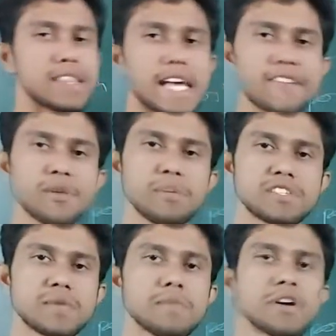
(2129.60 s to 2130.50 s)
There will be
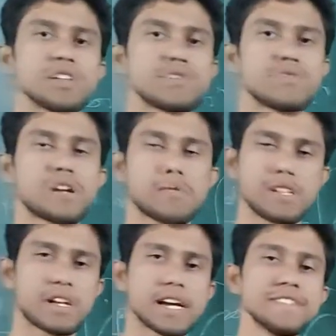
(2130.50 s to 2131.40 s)
some
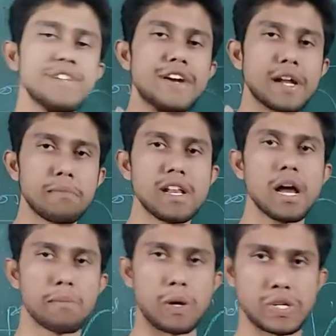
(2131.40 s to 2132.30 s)
suitable considerable
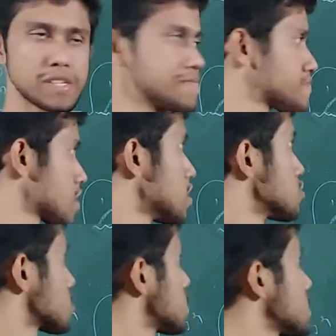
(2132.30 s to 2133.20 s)
amount.
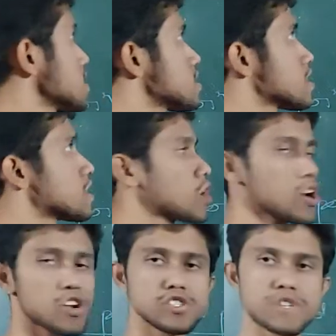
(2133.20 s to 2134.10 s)
So this is the
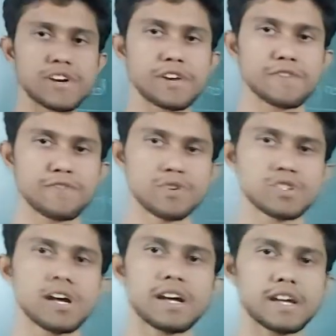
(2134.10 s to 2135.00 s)
non-conservative force
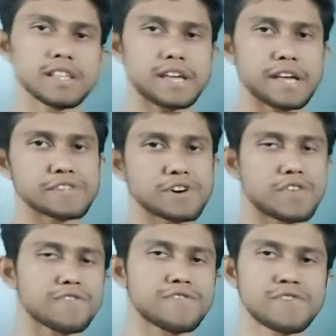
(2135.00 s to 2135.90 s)
in case
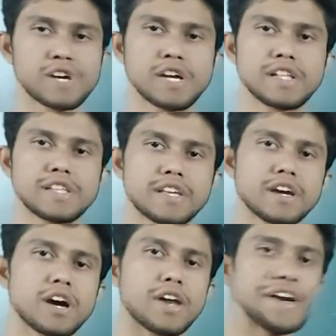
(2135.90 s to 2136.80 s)
of the
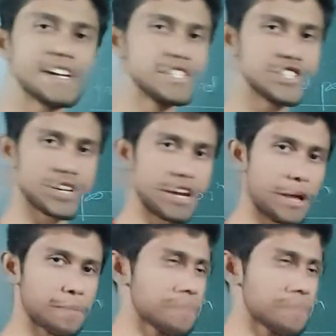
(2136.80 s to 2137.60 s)
return journey.